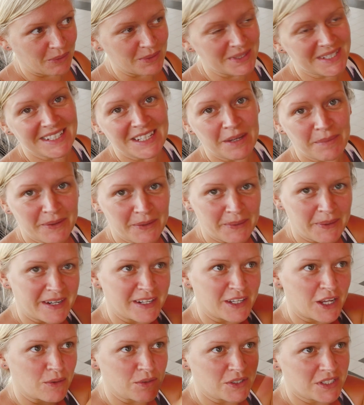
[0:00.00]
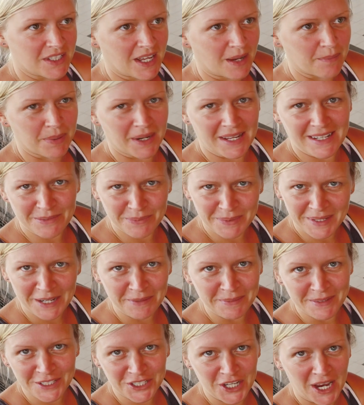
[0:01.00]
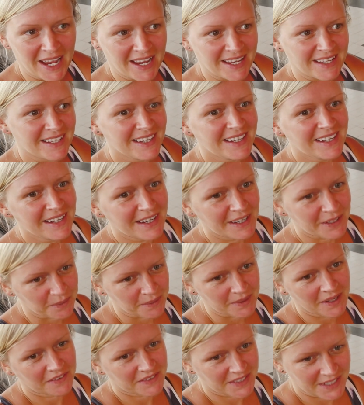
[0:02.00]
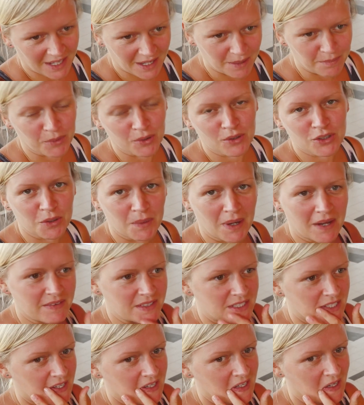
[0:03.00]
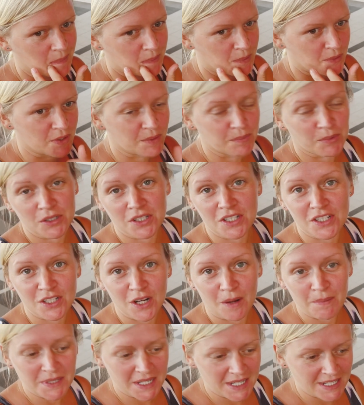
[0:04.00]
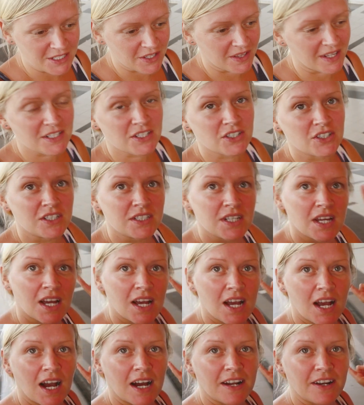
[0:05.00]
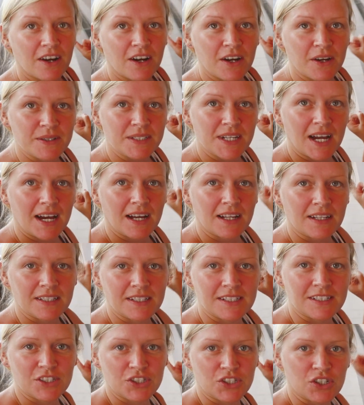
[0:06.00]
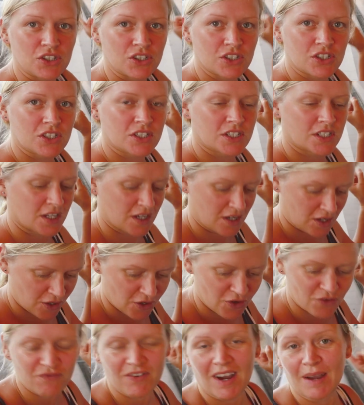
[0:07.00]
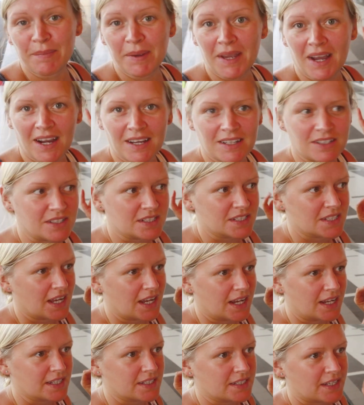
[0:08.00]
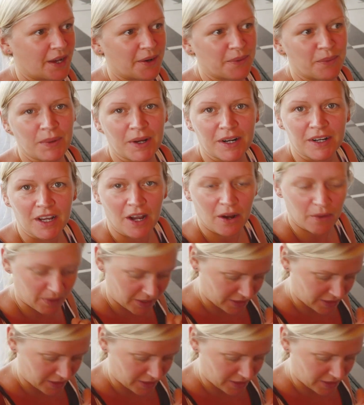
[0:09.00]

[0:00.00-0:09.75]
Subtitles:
was thinking we were going to go to that place here with Jay. We have to get a bus or whatever here, but the bus has stopped here, so that's good. And our hotel is just right behind us there, so we're gonna go